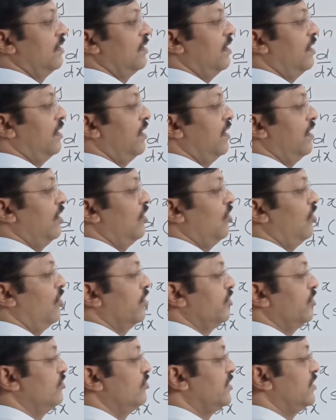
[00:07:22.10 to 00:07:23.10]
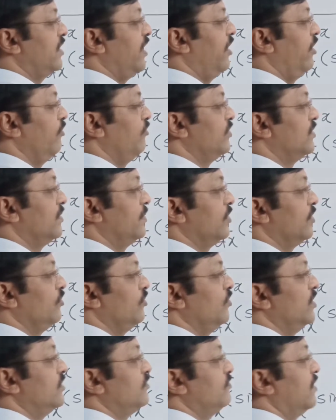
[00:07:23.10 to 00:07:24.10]
And log u derivative with respect to
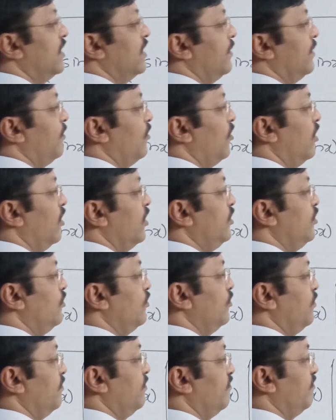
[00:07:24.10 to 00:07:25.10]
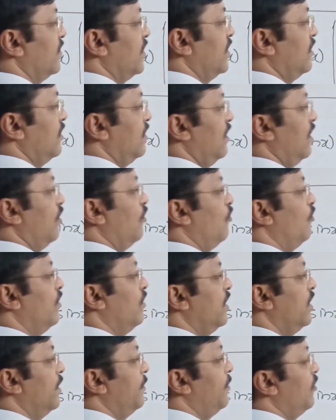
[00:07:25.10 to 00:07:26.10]
u is 1 upon u.
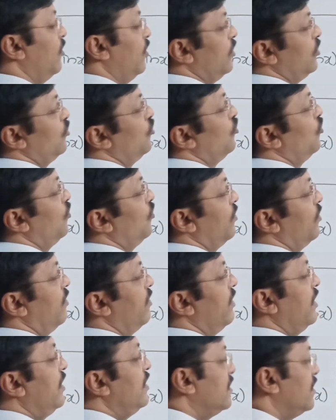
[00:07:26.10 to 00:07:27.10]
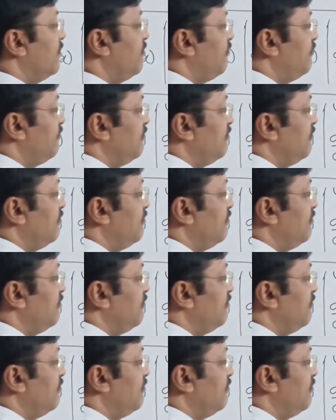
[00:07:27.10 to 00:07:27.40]
1 upon u in the